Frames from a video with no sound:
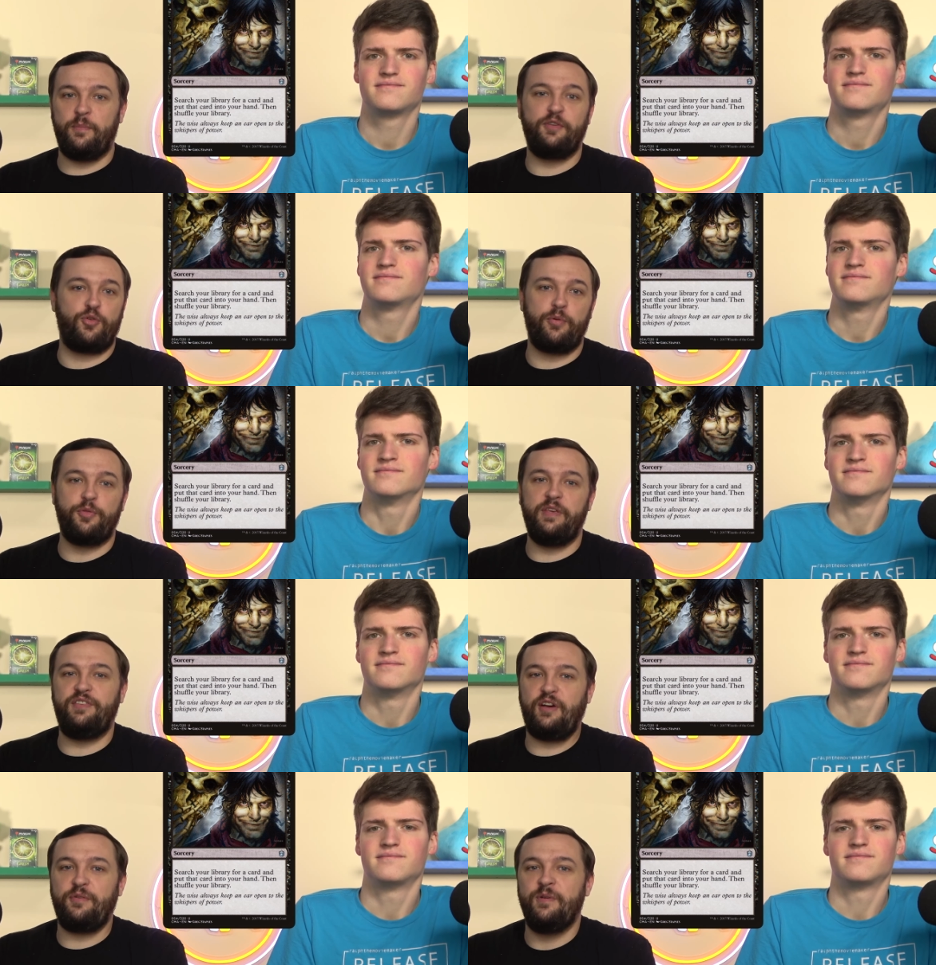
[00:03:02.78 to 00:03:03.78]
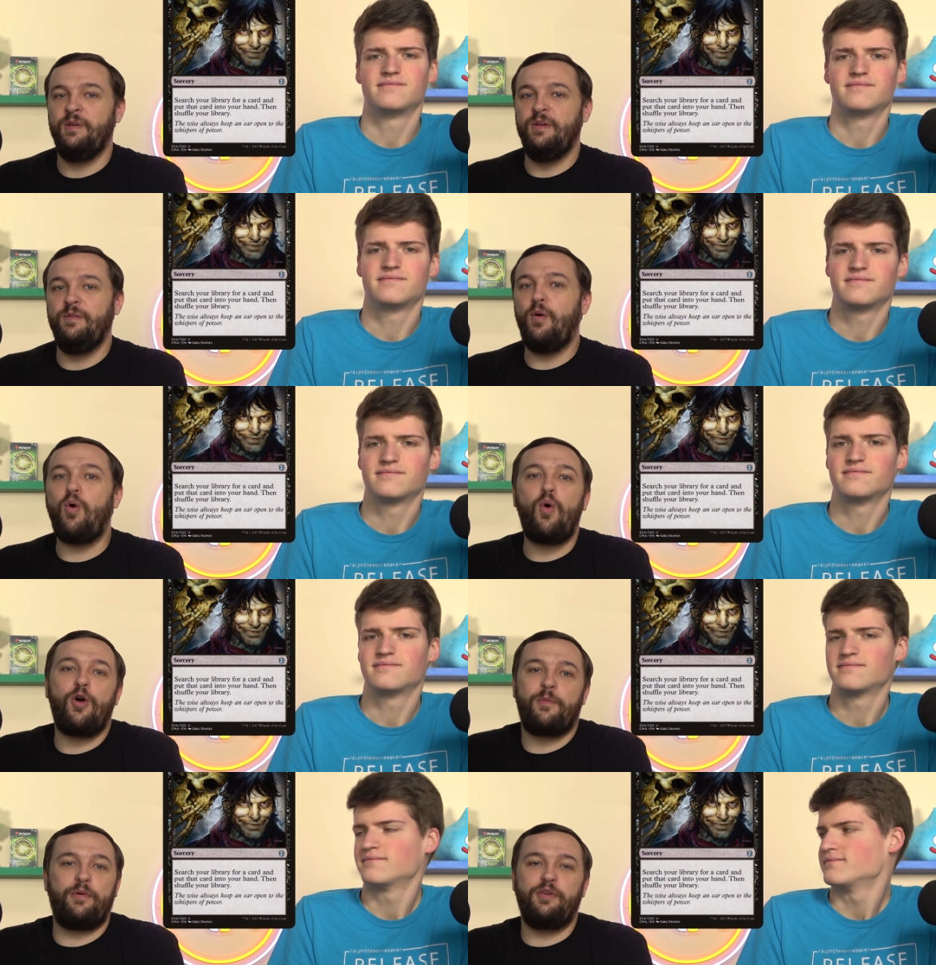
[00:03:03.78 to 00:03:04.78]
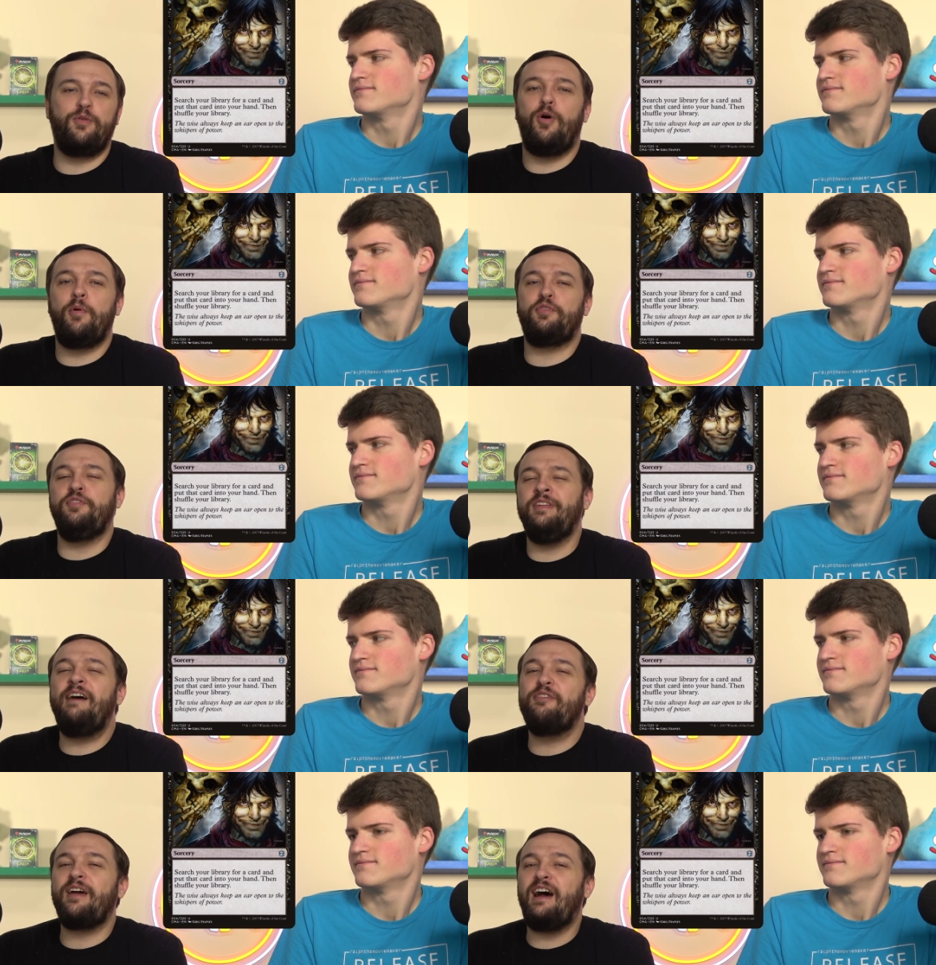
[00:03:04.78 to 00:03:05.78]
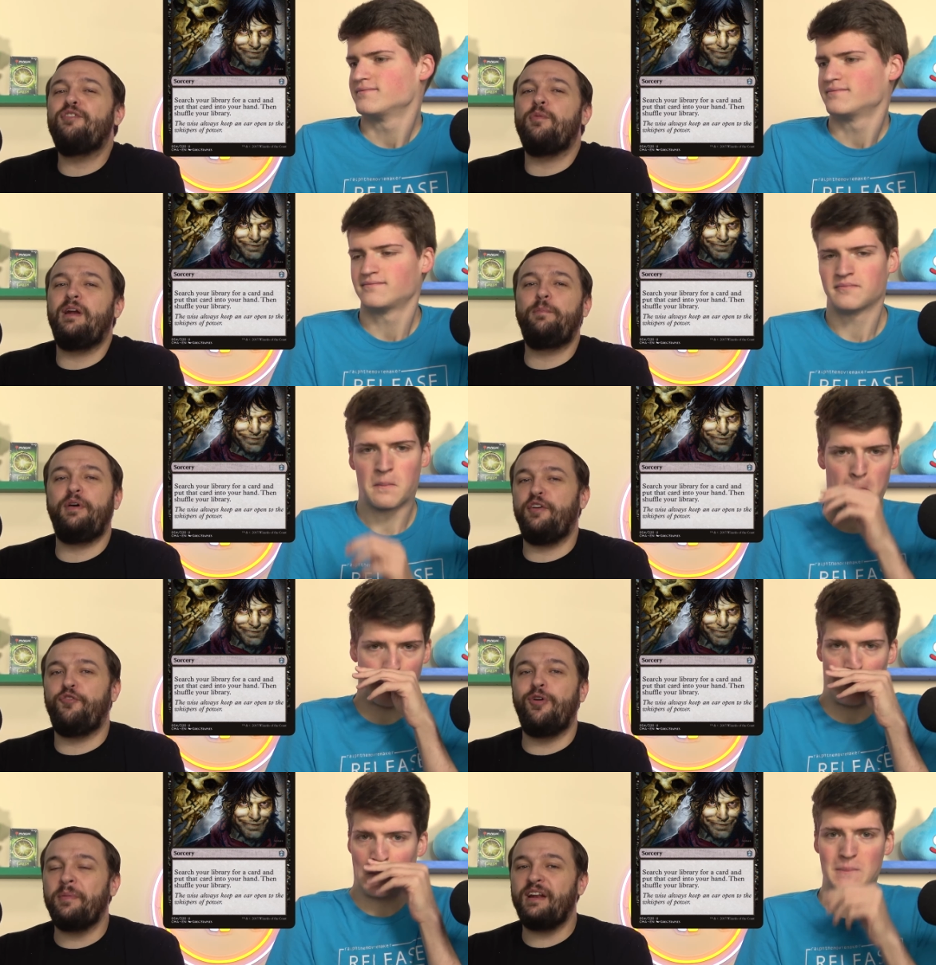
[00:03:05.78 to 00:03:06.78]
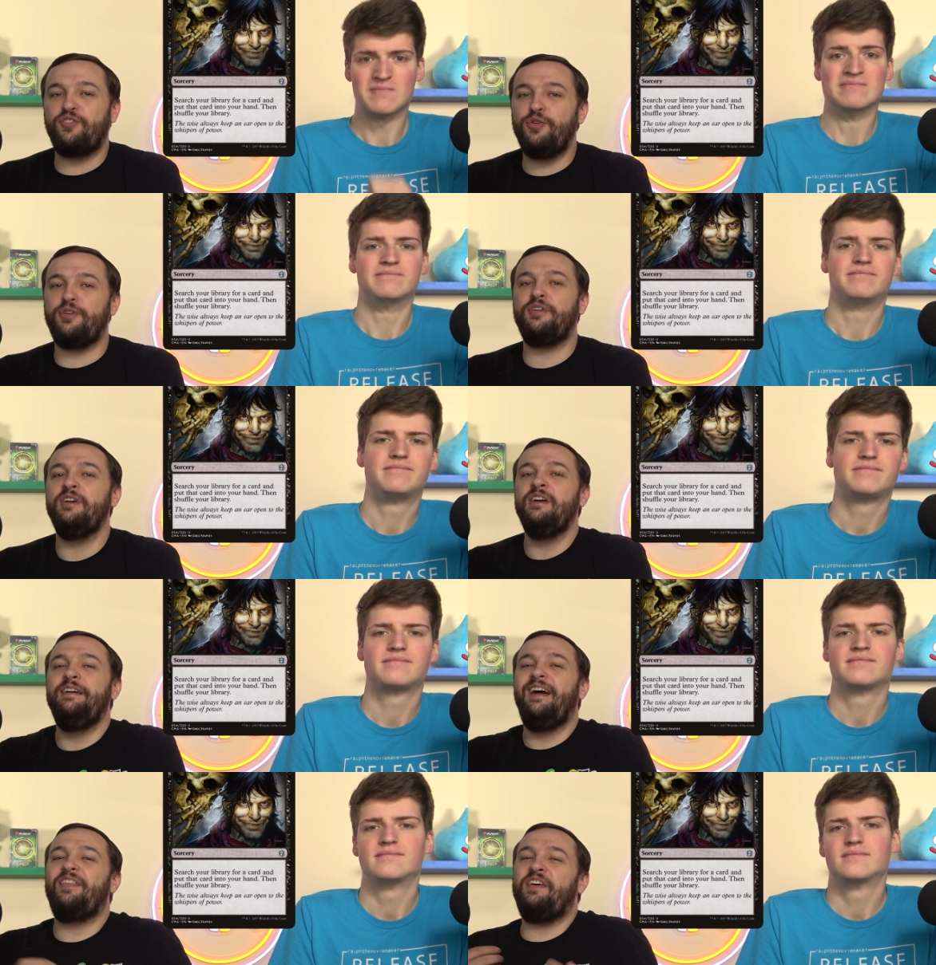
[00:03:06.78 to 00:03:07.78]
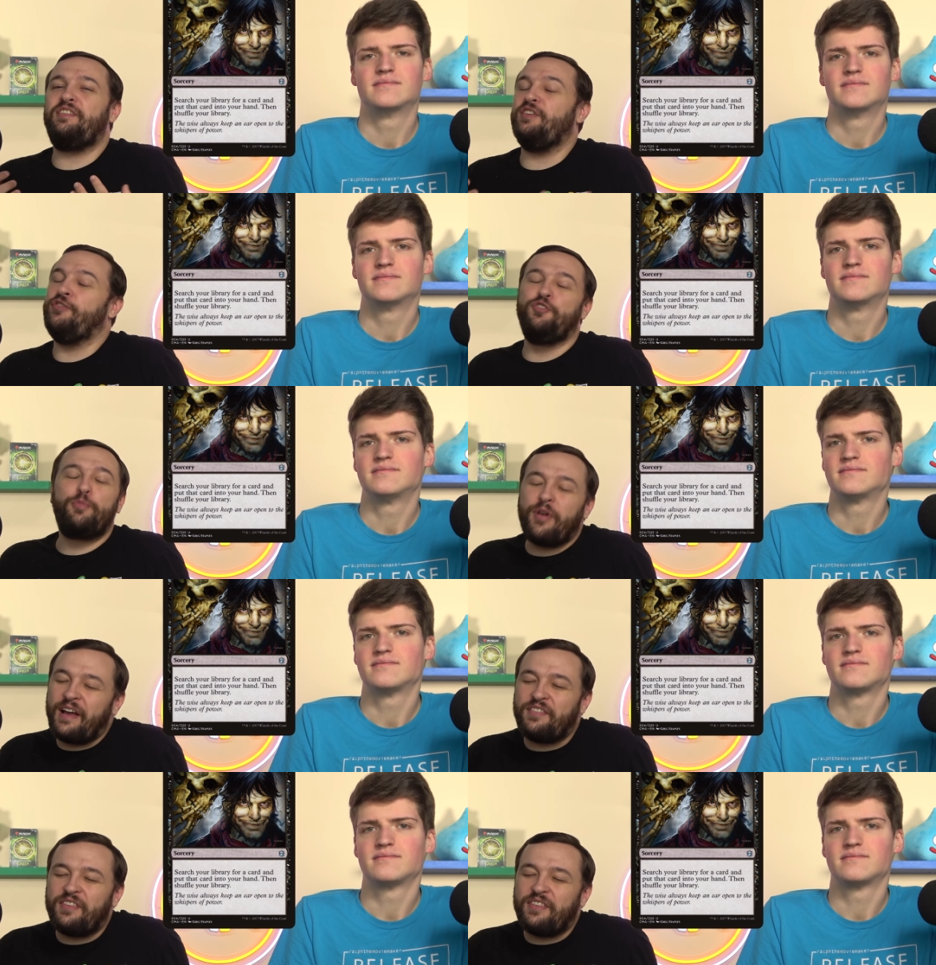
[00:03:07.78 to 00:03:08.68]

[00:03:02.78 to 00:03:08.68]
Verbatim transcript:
Speaker 1: to miserable. These are horrible. You almost never ever want to play a four-mana tutor unless there's super high